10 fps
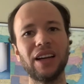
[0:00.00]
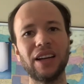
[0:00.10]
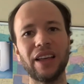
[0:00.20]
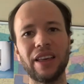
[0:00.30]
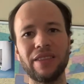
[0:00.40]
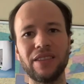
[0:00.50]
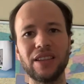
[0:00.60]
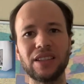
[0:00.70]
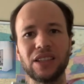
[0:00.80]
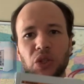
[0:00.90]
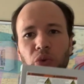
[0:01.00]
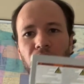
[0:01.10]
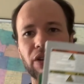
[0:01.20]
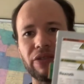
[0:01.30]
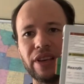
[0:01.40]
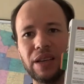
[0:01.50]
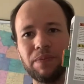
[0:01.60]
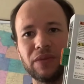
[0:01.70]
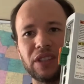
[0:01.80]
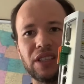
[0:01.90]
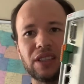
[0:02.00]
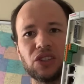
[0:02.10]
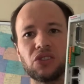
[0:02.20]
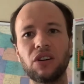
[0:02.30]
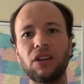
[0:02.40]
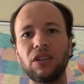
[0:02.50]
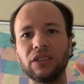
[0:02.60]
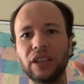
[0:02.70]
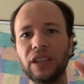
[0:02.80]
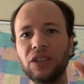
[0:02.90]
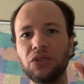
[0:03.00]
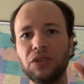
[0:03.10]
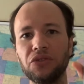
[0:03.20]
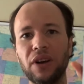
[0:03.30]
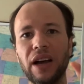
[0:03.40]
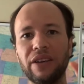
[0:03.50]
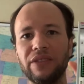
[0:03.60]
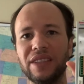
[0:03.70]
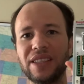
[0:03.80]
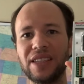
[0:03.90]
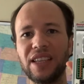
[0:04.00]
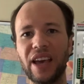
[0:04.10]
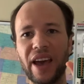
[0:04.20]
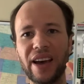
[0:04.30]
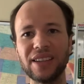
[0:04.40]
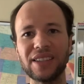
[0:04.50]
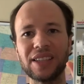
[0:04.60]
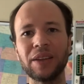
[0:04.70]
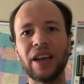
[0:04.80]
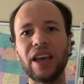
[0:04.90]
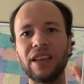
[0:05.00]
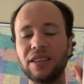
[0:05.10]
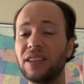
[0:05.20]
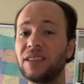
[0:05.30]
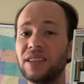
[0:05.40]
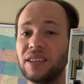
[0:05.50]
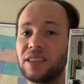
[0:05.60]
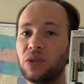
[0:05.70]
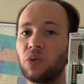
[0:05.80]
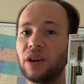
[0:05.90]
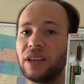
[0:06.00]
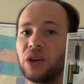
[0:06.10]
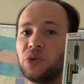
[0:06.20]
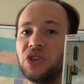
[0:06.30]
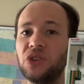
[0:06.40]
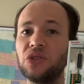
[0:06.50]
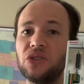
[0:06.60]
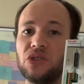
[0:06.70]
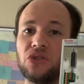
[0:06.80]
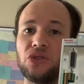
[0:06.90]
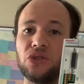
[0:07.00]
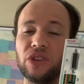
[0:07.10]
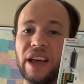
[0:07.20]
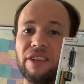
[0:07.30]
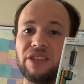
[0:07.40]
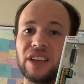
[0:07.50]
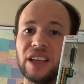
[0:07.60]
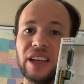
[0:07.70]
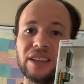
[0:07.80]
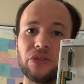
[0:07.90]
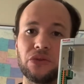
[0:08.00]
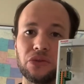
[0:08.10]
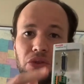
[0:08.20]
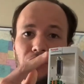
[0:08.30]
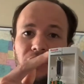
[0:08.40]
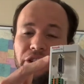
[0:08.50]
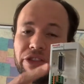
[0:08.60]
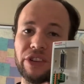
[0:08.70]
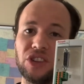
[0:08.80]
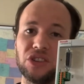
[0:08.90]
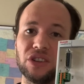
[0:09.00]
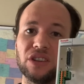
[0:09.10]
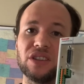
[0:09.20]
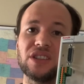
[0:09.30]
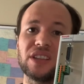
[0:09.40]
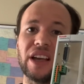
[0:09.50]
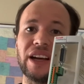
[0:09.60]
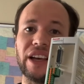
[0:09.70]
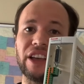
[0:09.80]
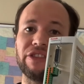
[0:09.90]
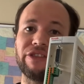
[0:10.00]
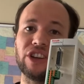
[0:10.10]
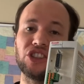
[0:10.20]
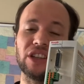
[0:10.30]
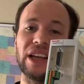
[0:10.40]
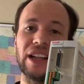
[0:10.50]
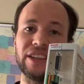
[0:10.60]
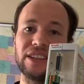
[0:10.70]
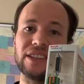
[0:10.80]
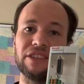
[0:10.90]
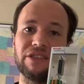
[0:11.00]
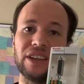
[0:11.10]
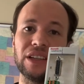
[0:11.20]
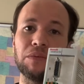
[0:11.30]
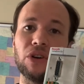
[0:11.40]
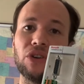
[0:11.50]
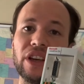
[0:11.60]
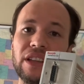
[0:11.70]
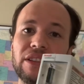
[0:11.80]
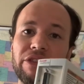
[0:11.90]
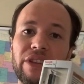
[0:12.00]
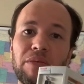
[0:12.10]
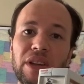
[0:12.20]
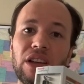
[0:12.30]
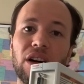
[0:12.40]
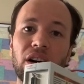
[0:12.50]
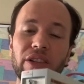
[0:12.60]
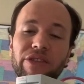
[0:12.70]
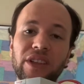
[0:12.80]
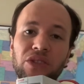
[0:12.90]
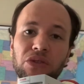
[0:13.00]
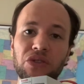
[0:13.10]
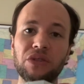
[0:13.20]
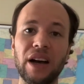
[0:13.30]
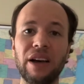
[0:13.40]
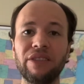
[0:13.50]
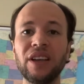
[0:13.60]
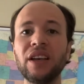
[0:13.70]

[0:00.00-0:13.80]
And this is one of them. This is called IndraDrive CS, and this is the one I will use to navigate through the features and functionalities available in the family of IndraDrive.